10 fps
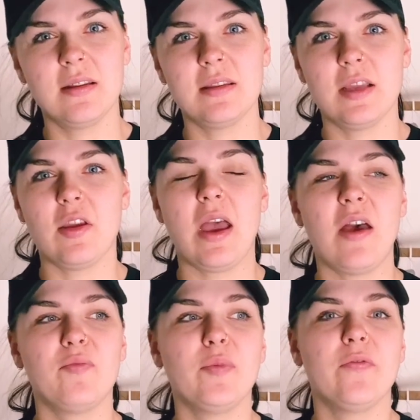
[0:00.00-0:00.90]
that you
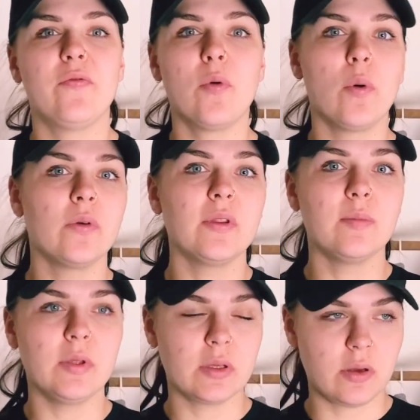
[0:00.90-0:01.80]
have before the
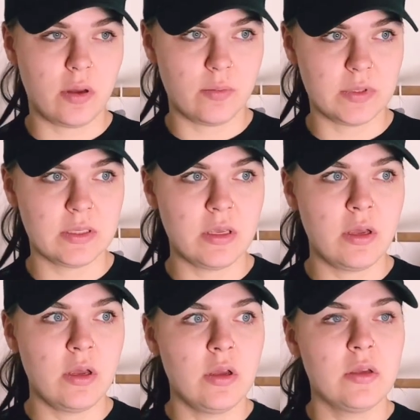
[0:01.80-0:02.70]
milk comes.
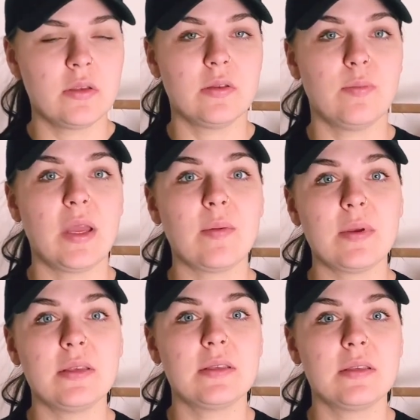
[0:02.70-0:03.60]
So
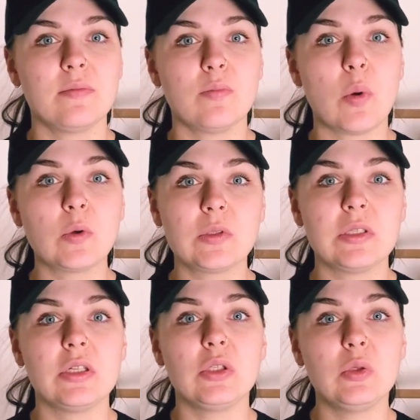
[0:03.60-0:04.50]
babies
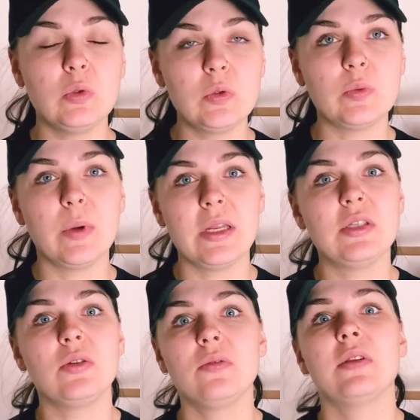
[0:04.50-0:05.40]
mostly lose weight
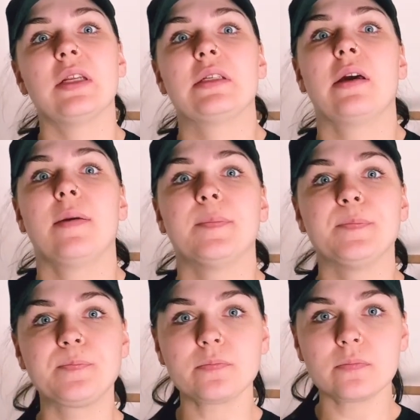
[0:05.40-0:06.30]
during that time,
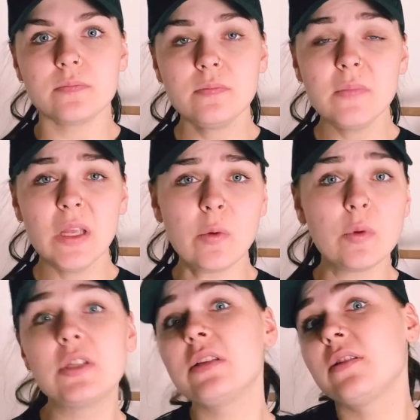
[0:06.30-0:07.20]

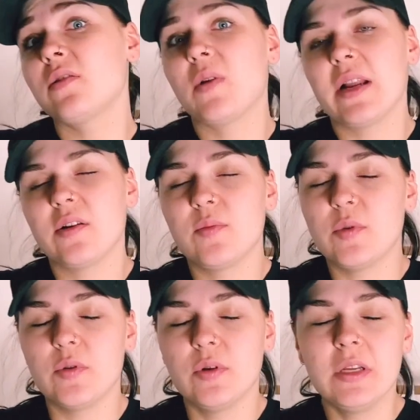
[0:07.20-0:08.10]
which is quite
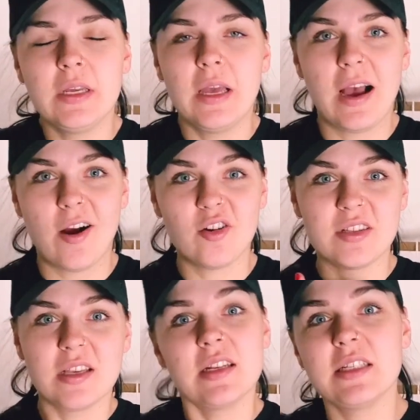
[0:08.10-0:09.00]
normal. Our
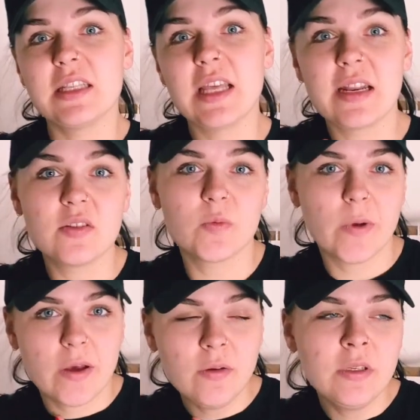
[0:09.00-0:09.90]
son did that as
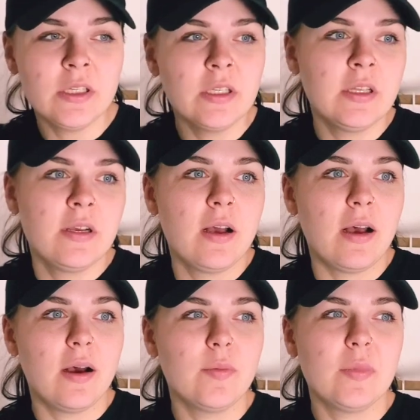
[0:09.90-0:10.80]
well.
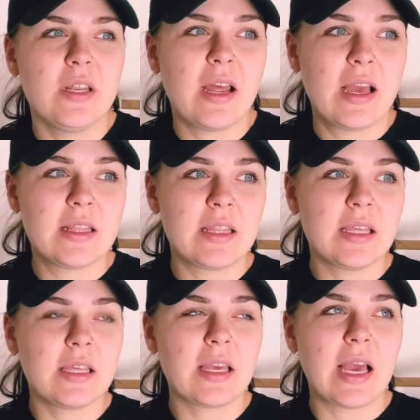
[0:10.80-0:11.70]
And I
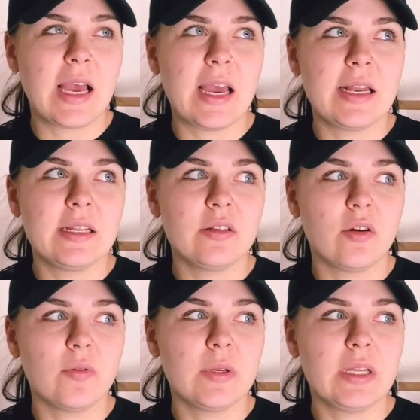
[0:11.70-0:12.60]
think I had it
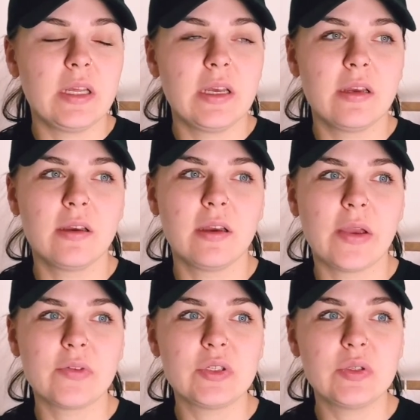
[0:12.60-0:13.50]
already
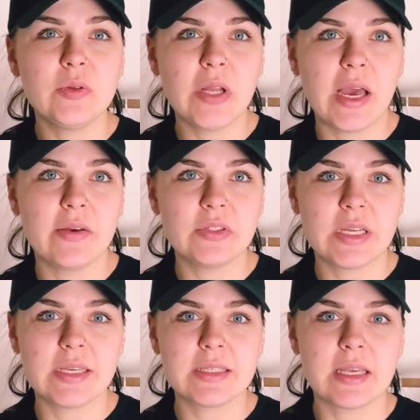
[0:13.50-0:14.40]
after 2.5
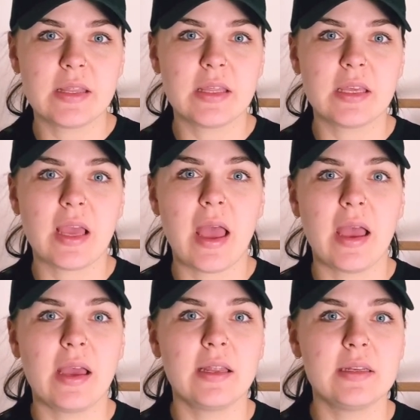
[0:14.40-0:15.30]
days. I think
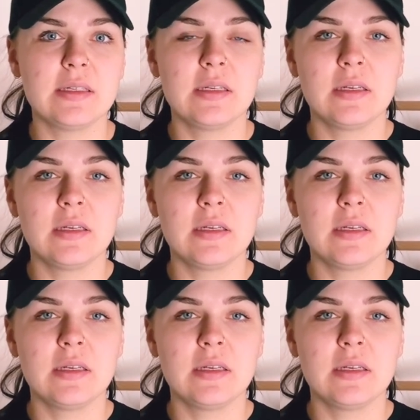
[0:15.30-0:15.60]
I had